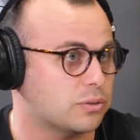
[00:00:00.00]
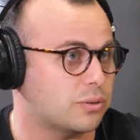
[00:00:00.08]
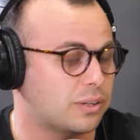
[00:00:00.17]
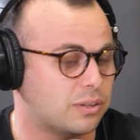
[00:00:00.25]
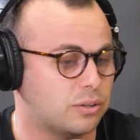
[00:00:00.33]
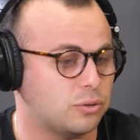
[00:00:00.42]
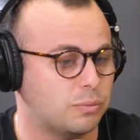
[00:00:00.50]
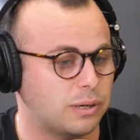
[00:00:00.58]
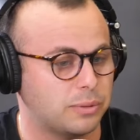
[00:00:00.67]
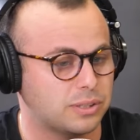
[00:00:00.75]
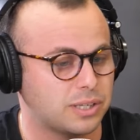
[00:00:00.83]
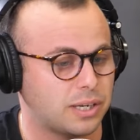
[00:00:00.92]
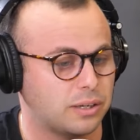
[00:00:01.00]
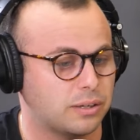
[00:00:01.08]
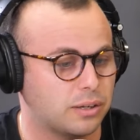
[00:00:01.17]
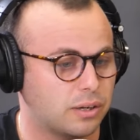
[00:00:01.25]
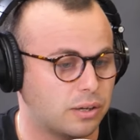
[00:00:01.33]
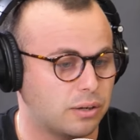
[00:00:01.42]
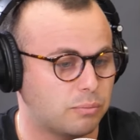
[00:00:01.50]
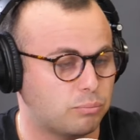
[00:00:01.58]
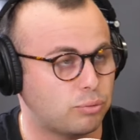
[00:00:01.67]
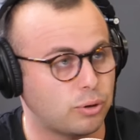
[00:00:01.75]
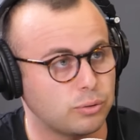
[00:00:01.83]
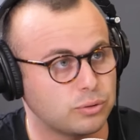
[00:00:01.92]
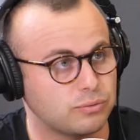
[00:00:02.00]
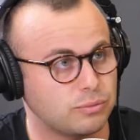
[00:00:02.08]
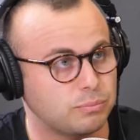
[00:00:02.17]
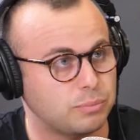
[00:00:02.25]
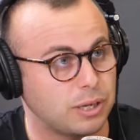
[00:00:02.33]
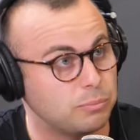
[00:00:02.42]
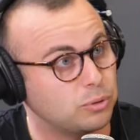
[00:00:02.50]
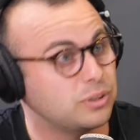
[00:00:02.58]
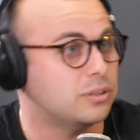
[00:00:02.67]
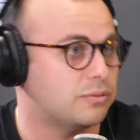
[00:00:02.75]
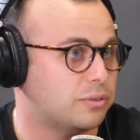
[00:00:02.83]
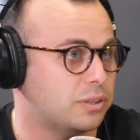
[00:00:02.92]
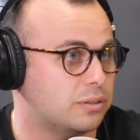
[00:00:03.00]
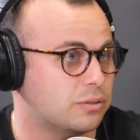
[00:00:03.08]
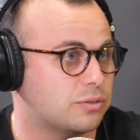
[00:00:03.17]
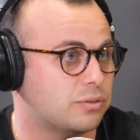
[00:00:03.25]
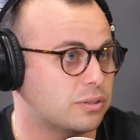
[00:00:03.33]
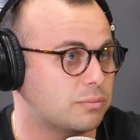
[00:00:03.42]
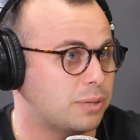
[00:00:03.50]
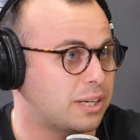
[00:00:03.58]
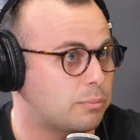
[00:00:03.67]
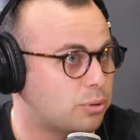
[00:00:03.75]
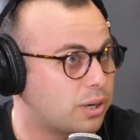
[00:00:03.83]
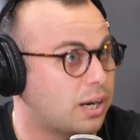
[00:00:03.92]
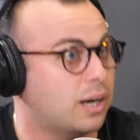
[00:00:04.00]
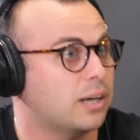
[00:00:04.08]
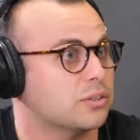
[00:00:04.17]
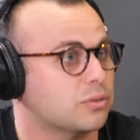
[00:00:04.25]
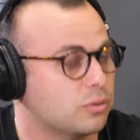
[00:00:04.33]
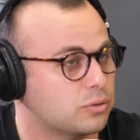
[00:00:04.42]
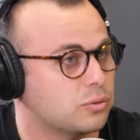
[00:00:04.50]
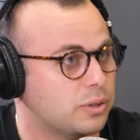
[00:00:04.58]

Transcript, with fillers: So I think you'll be able to take pros from people in different industries and being able to ask those